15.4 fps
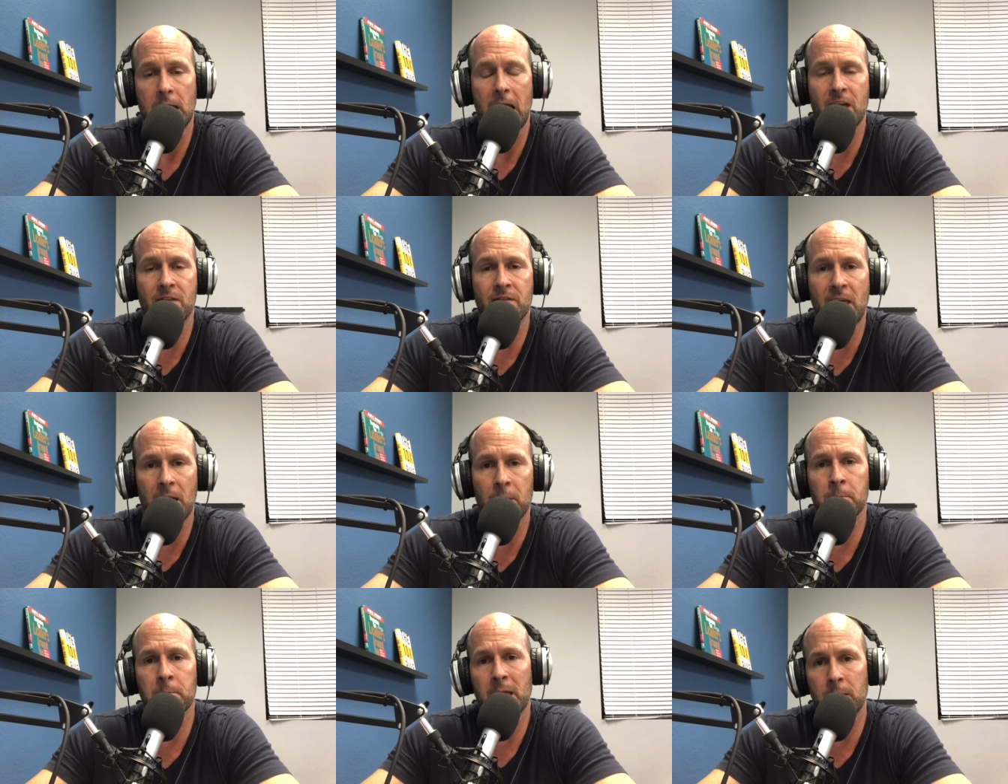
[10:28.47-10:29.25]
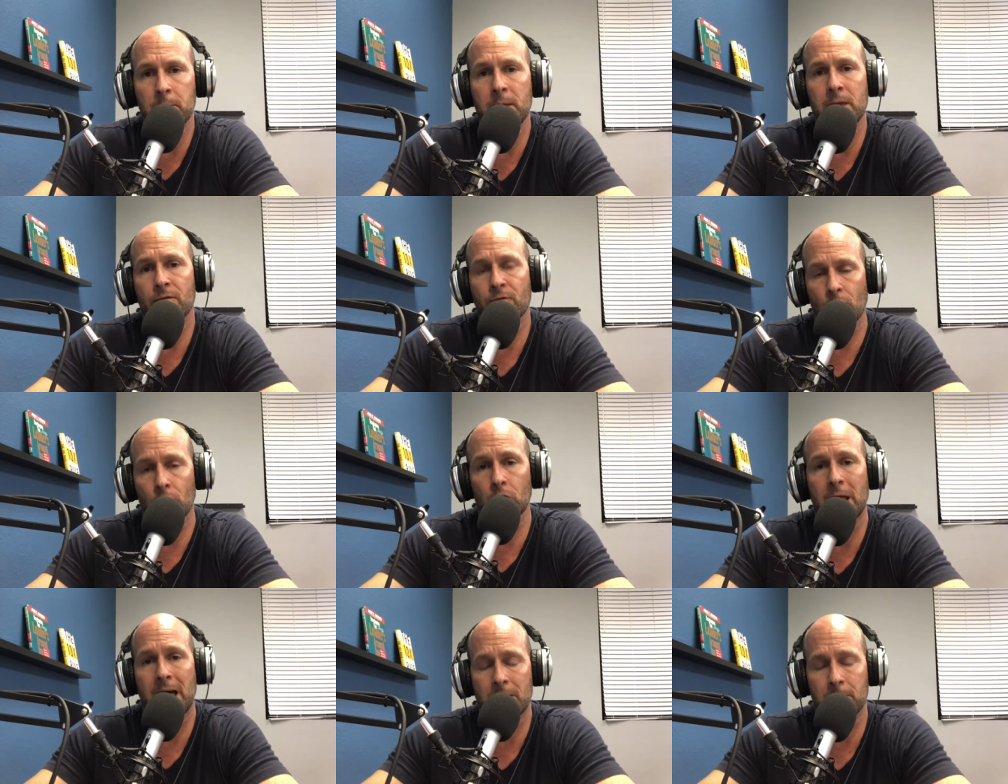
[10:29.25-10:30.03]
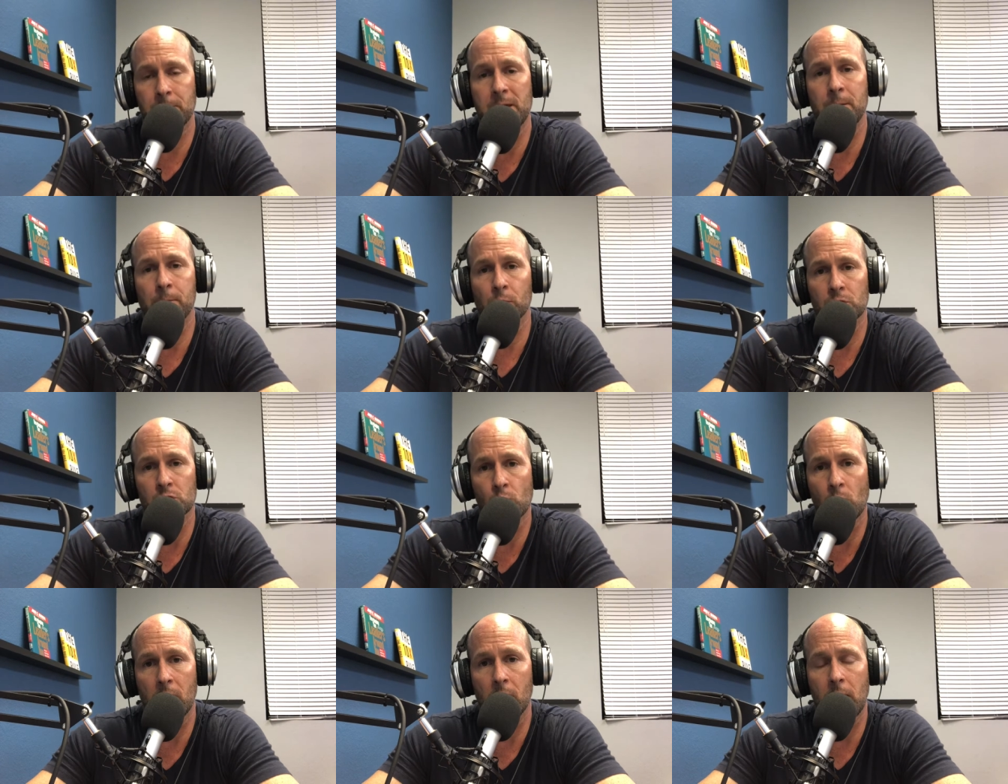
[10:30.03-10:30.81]
And that may be for a lot of people as
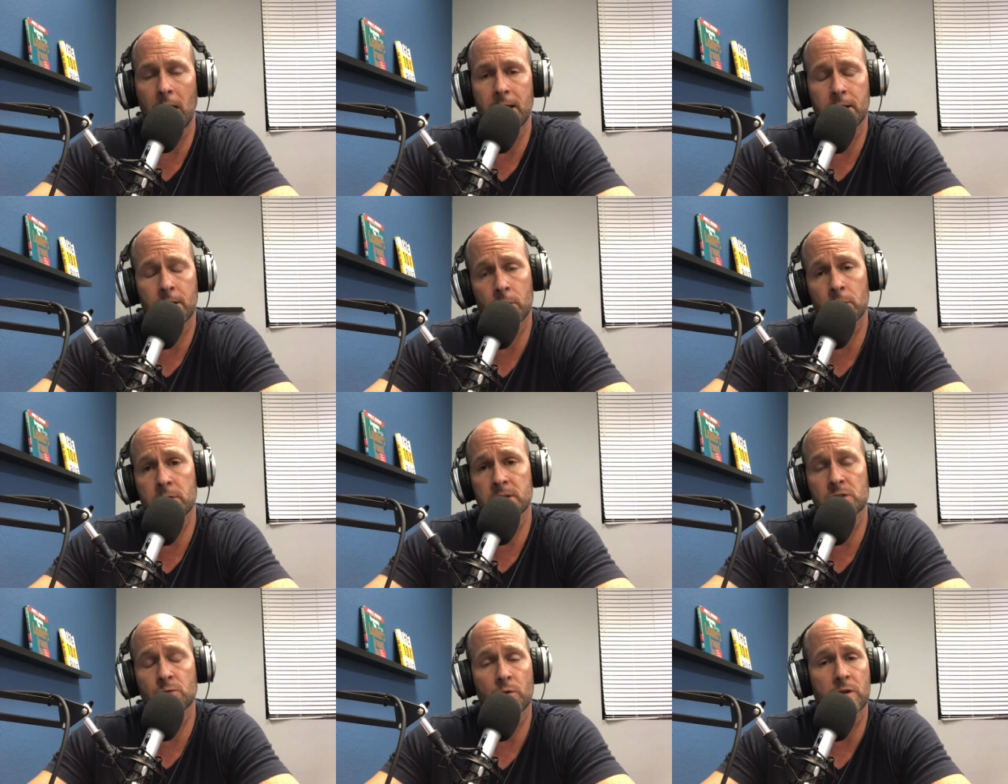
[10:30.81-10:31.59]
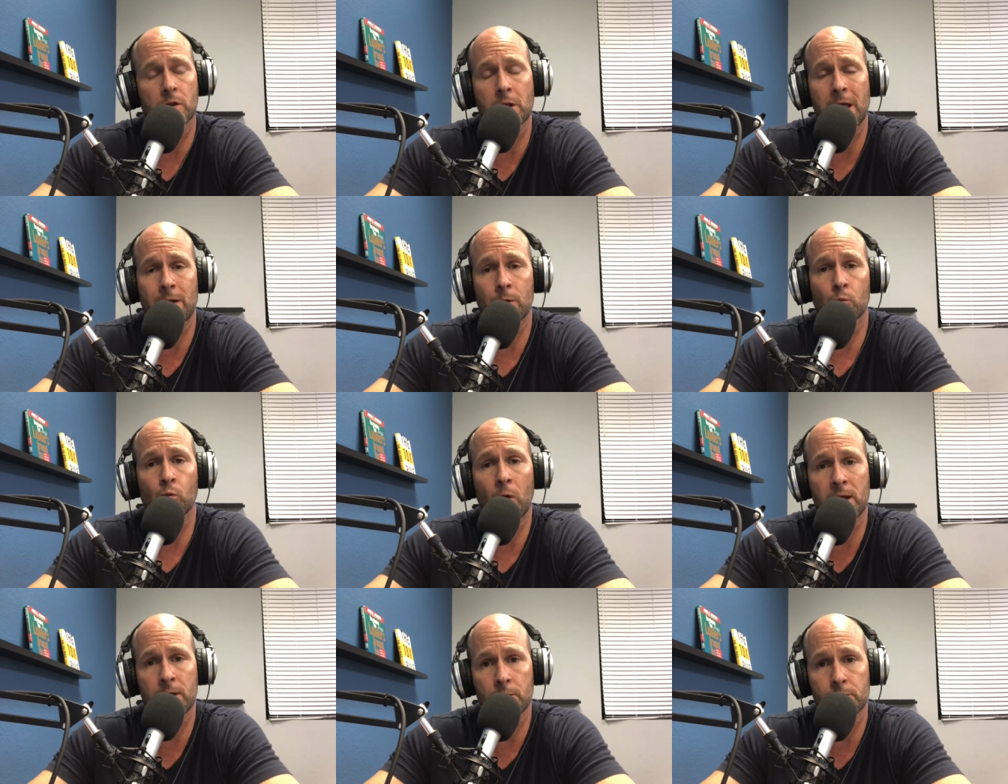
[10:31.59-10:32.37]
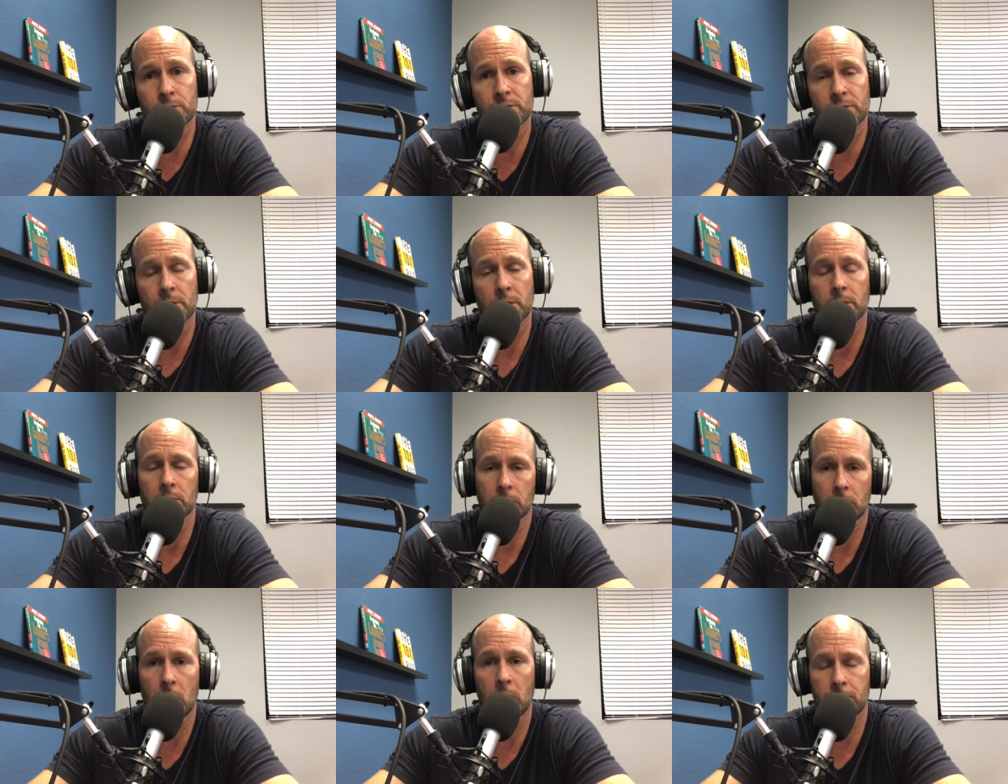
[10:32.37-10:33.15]
well. I hear this with a lot of writers,
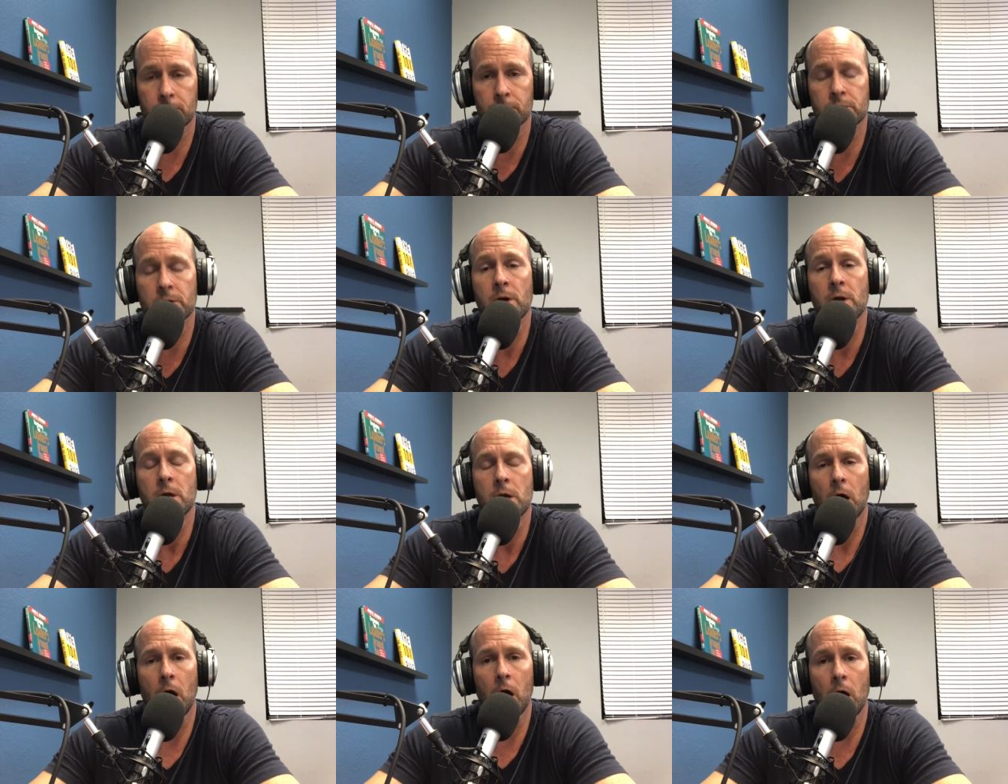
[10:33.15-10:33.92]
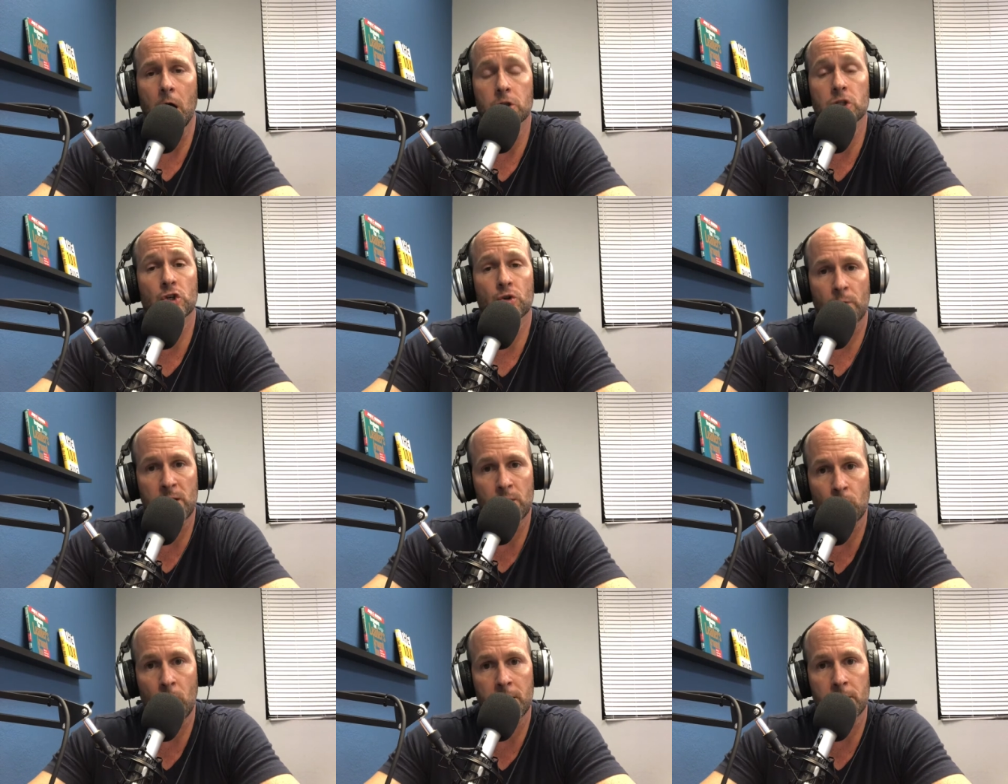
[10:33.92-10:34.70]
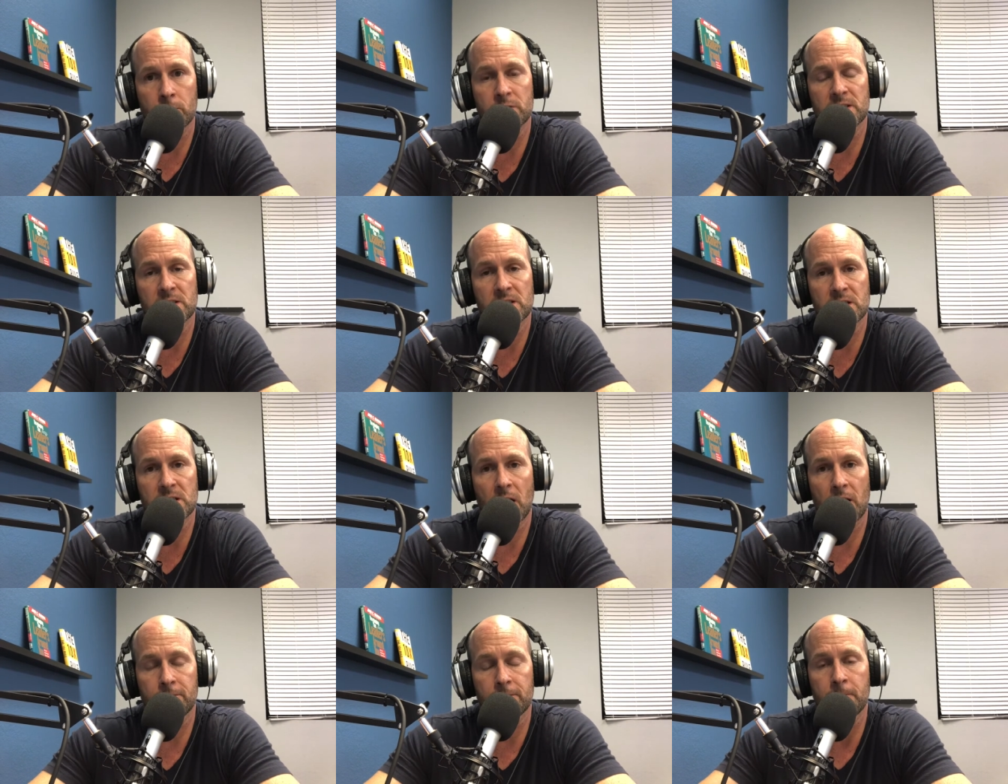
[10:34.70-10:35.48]
authors, screenwriters and
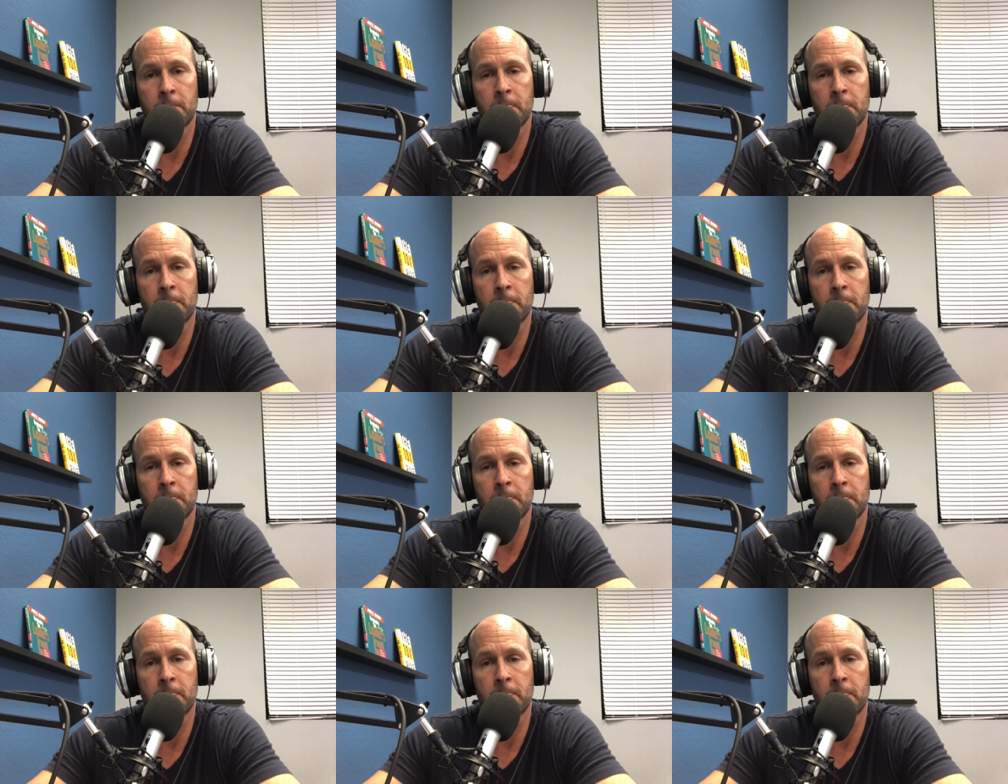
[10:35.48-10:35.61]
stuff.